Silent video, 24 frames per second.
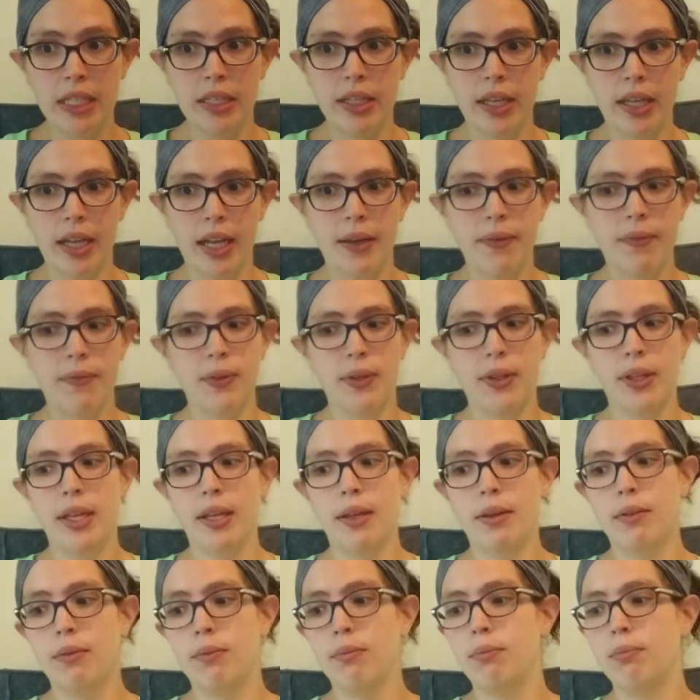Like I feel
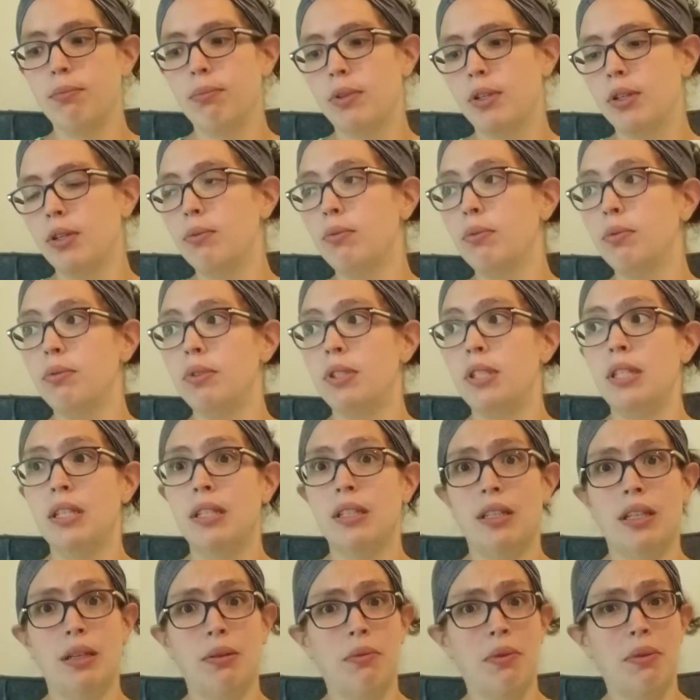like good routine
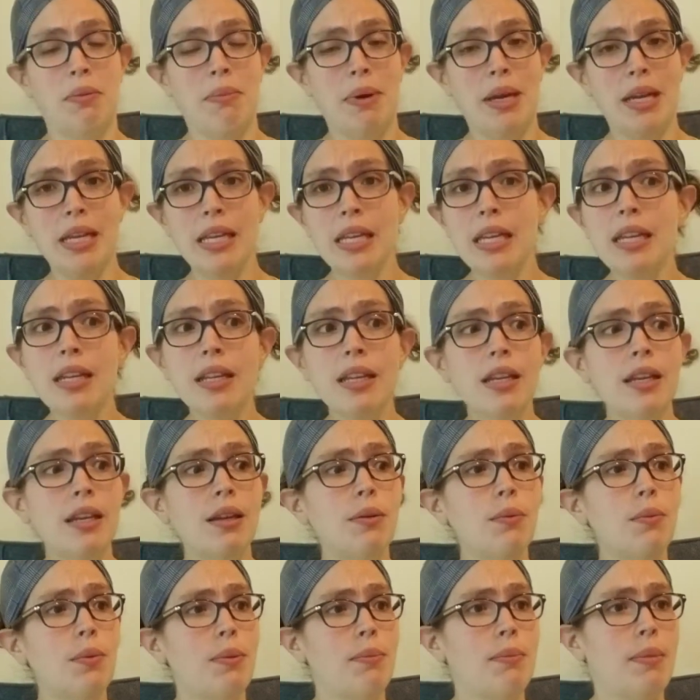like with my
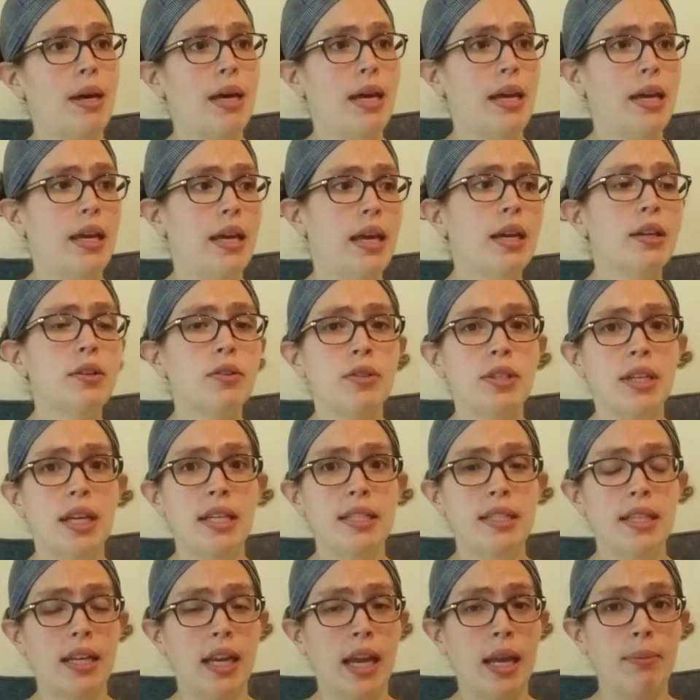eating, with my
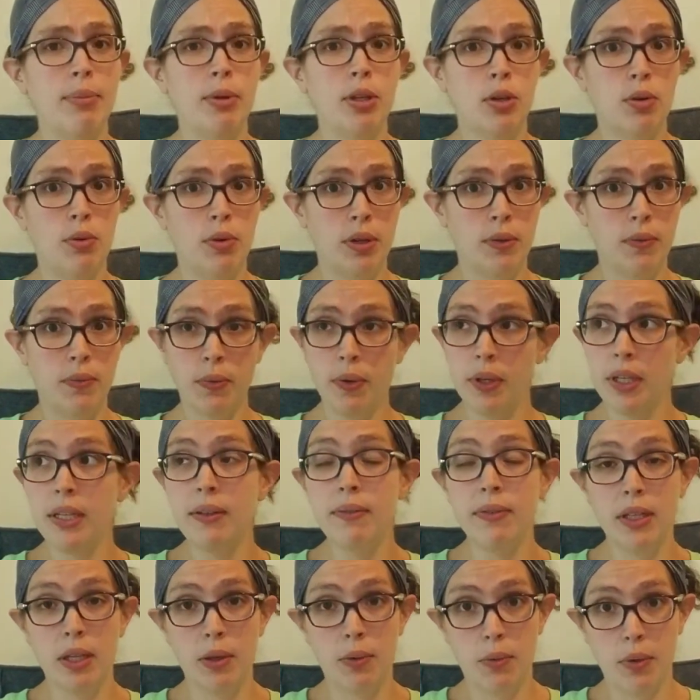exercise. Like I've been going for
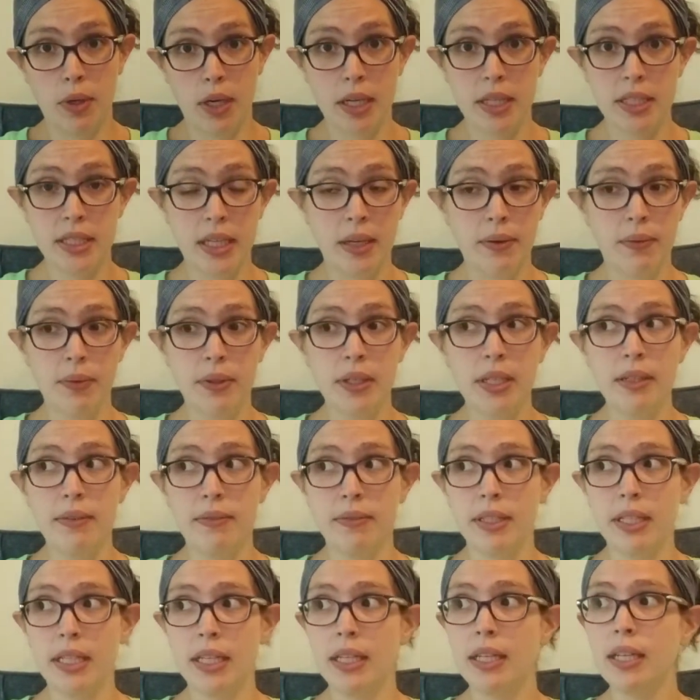evening walks every
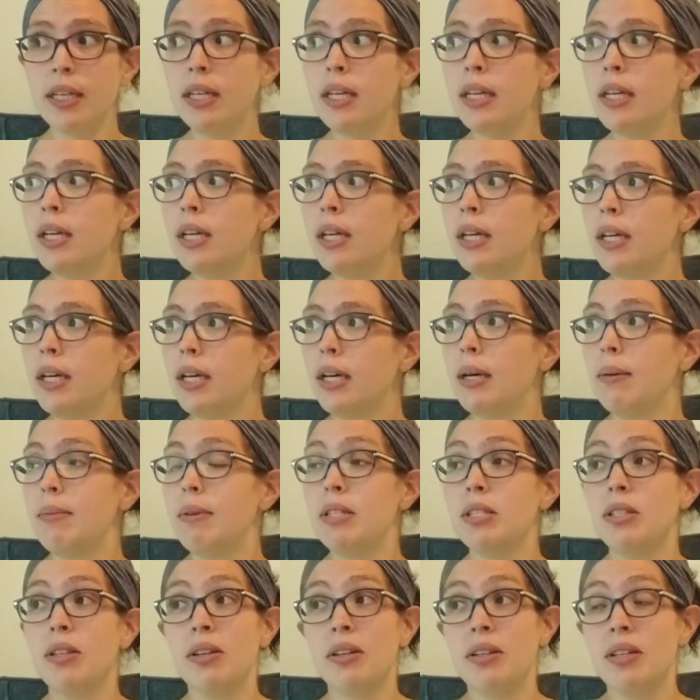evening,
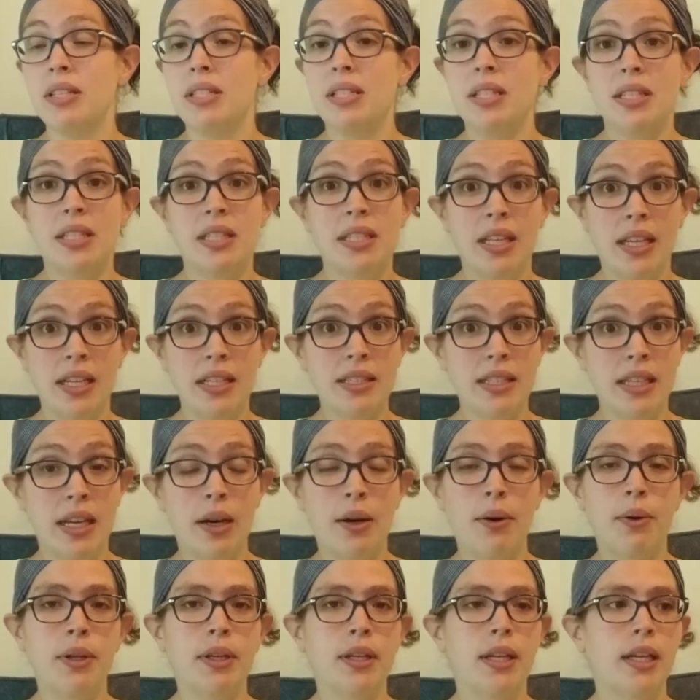as long as it's nice
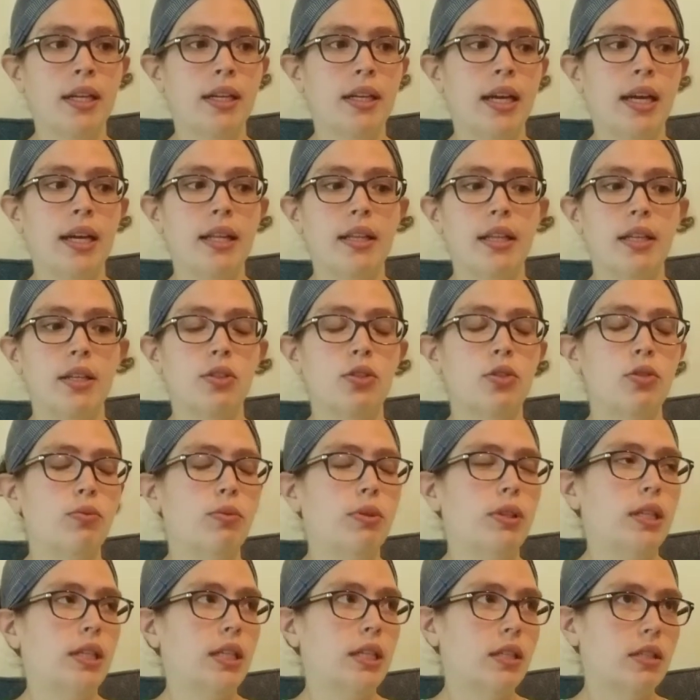out and like not like too
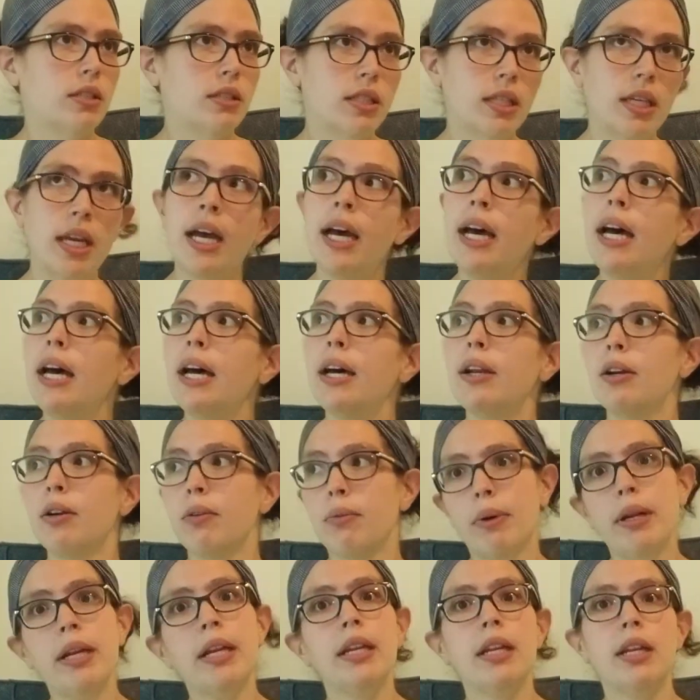ridiculously hot or
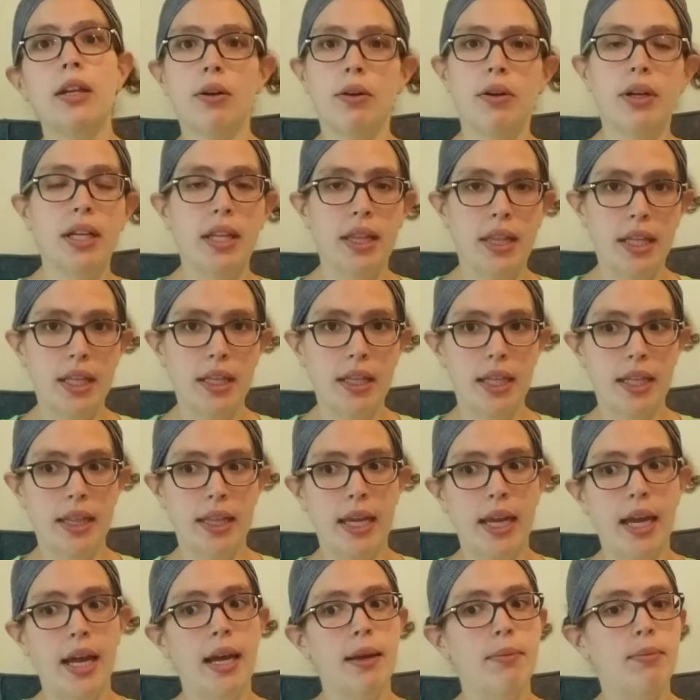rainy or anything like
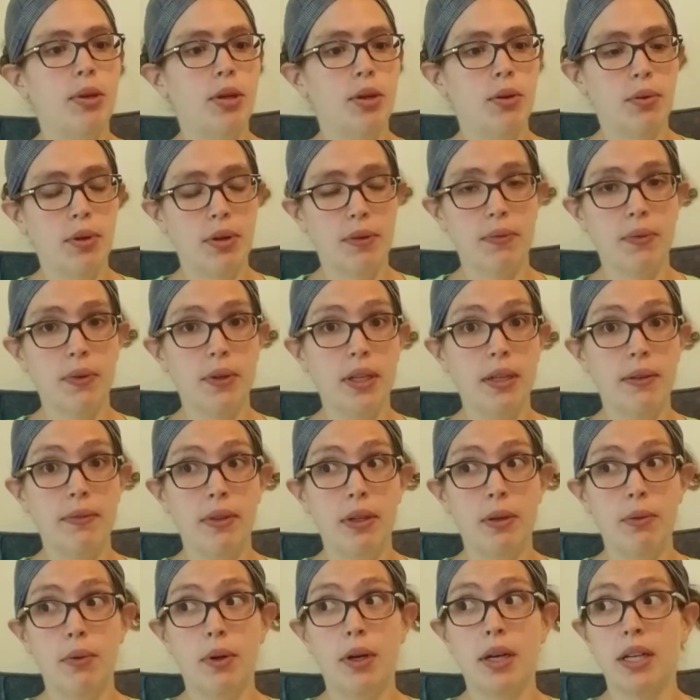that. I've been going for an
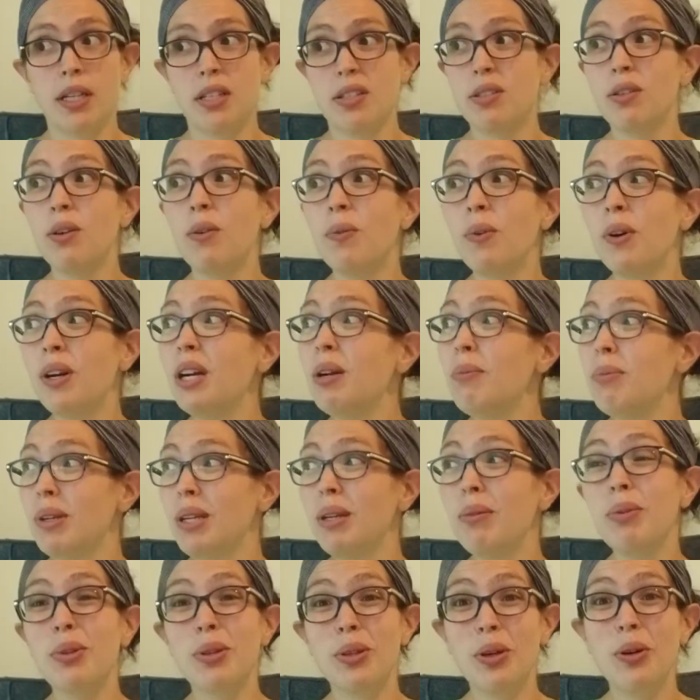evening walk and so far I've been
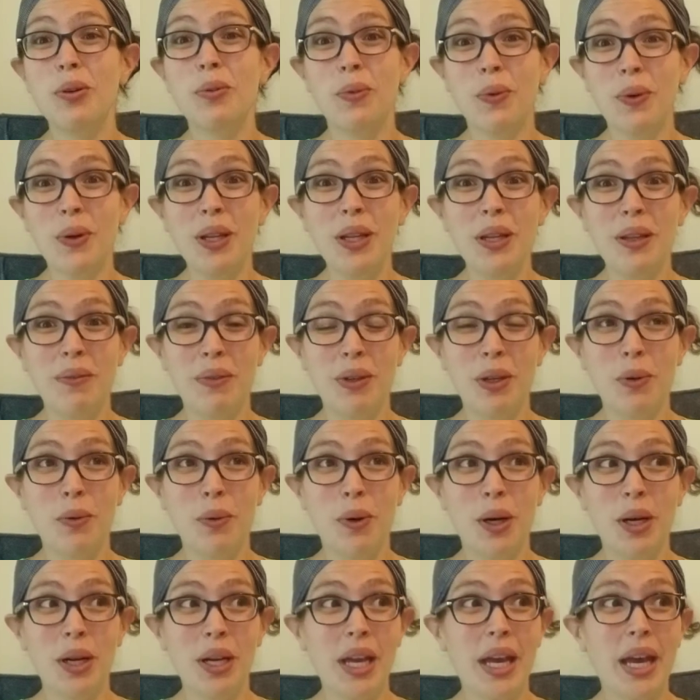able to go for an evening
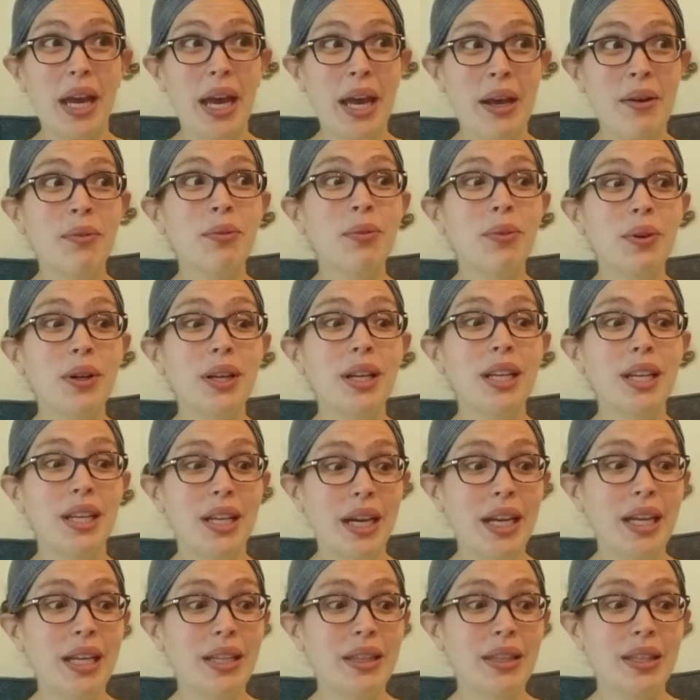walk every
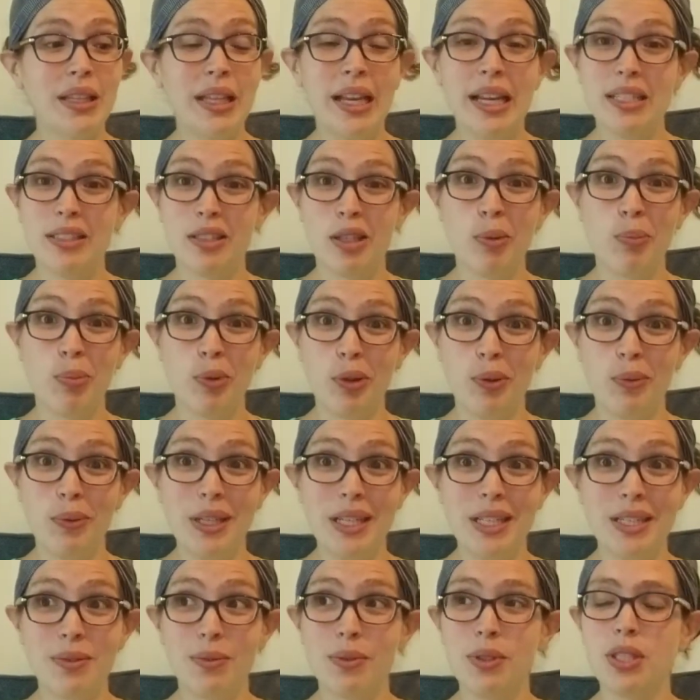night the last couple of
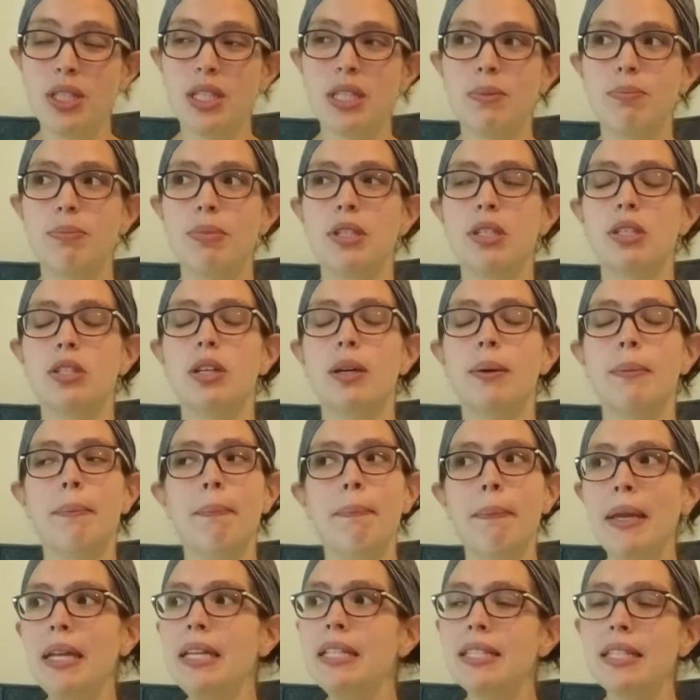weeks, which has been
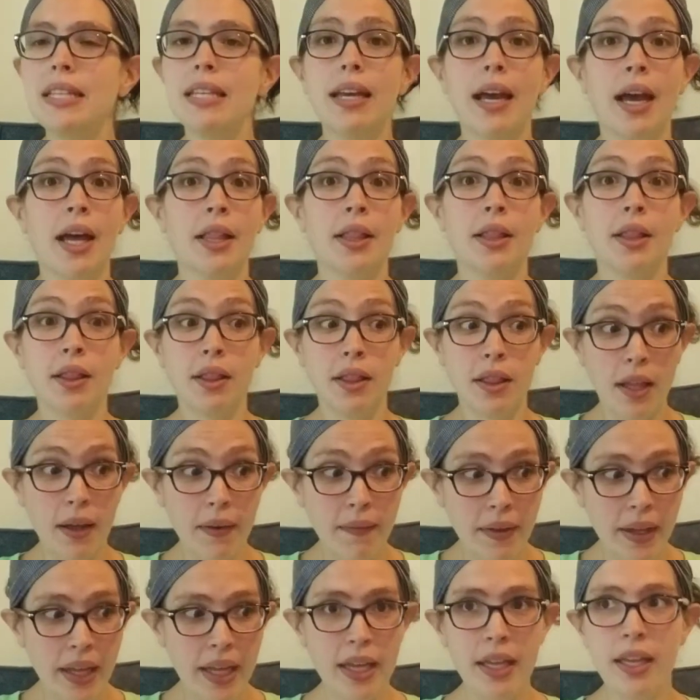amazing. I
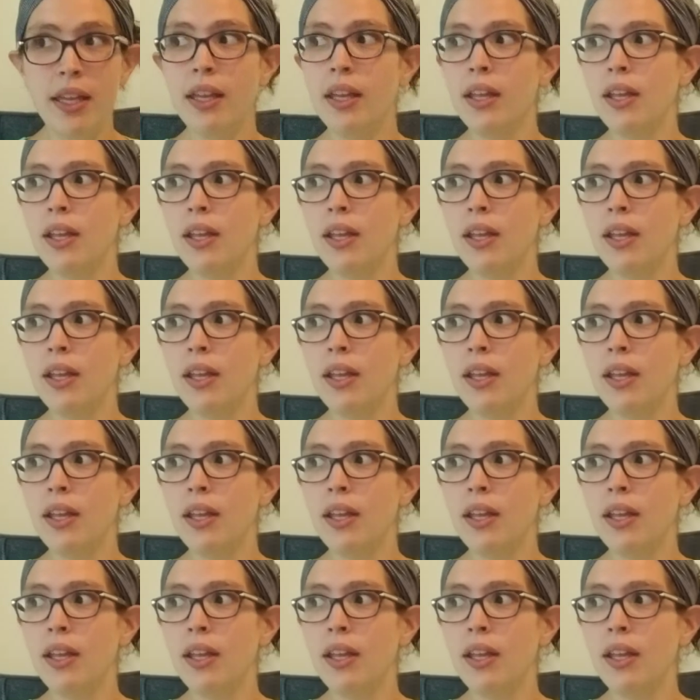love it.